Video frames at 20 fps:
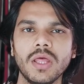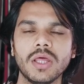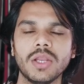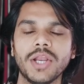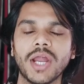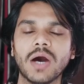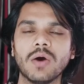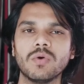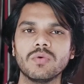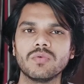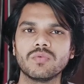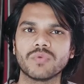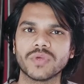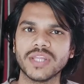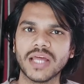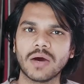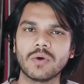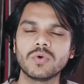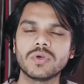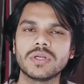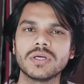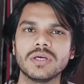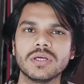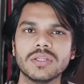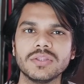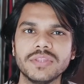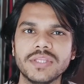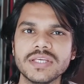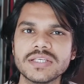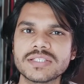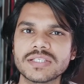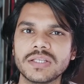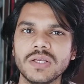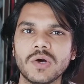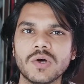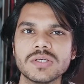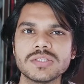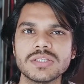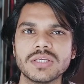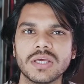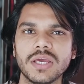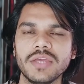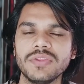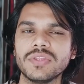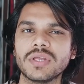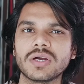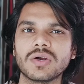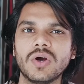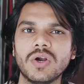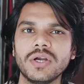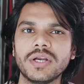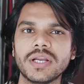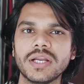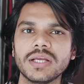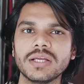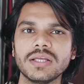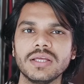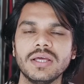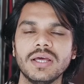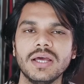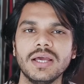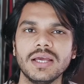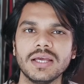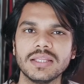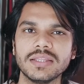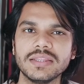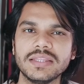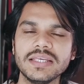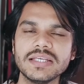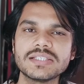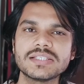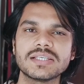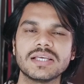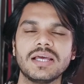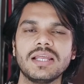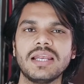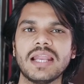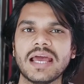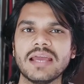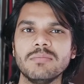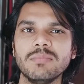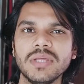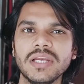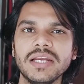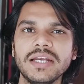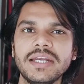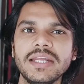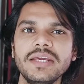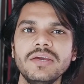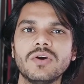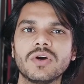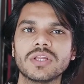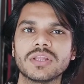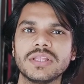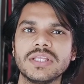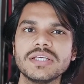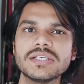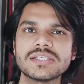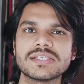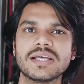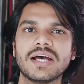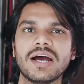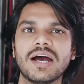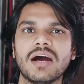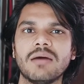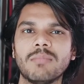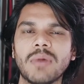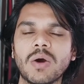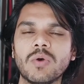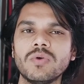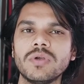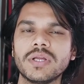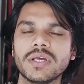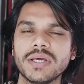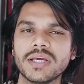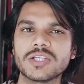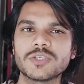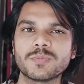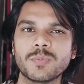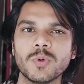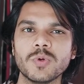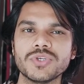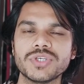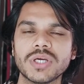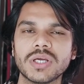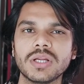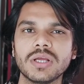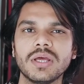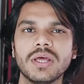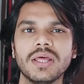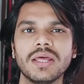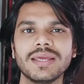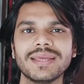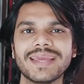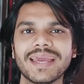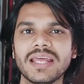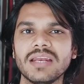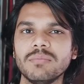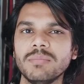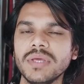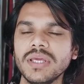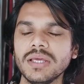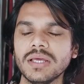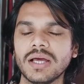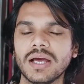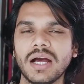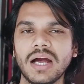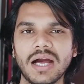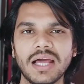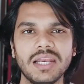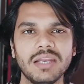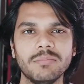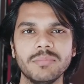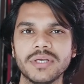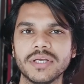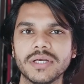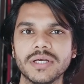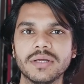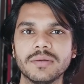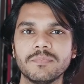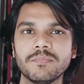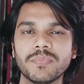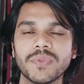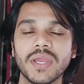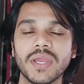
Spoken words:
Now, without this clause in the contract, this liability or this amount exposure can be unlimited.